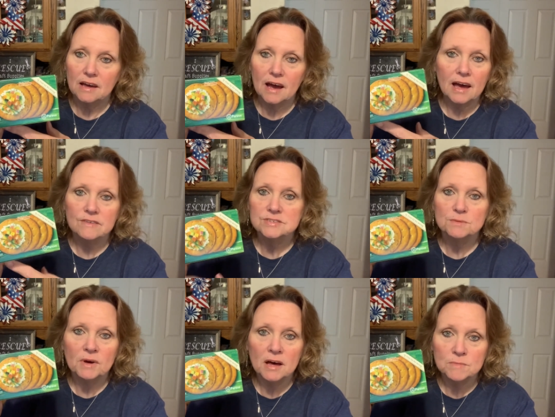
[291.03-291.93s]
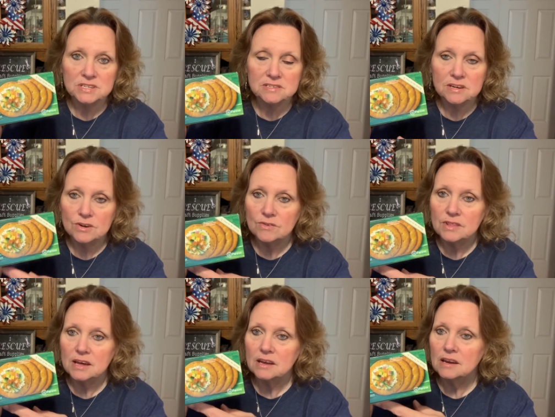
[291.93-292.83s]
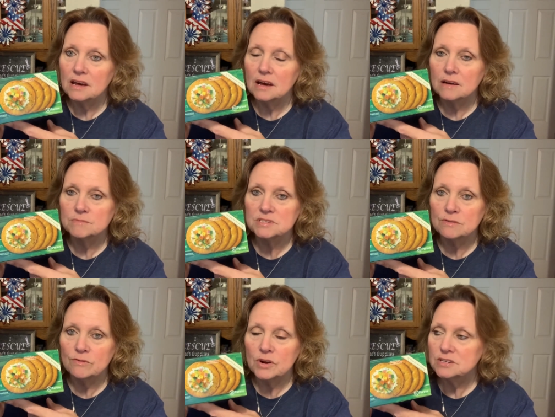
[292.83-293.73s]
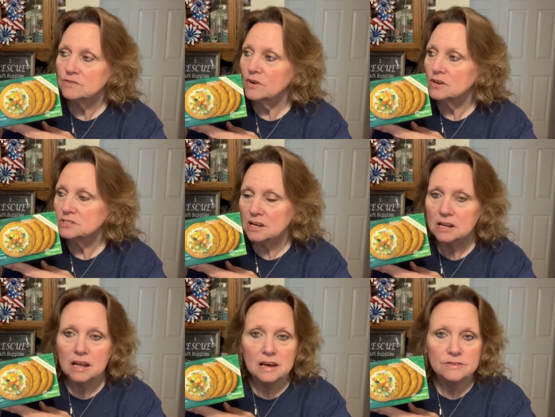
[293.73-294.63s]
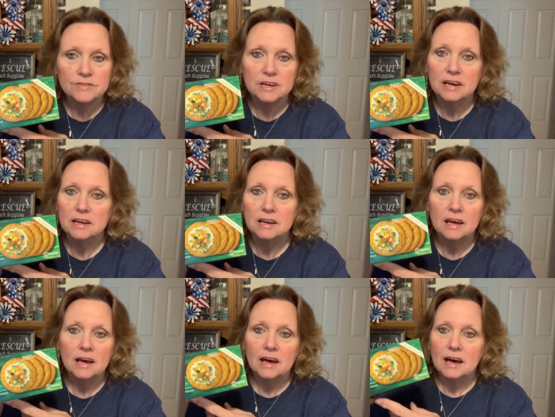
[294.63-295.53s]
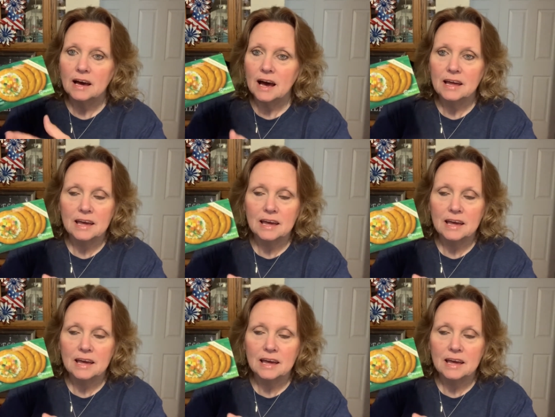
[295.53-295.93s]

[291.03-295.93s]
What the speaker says: I have some hummus here that some friends of ours had left, and I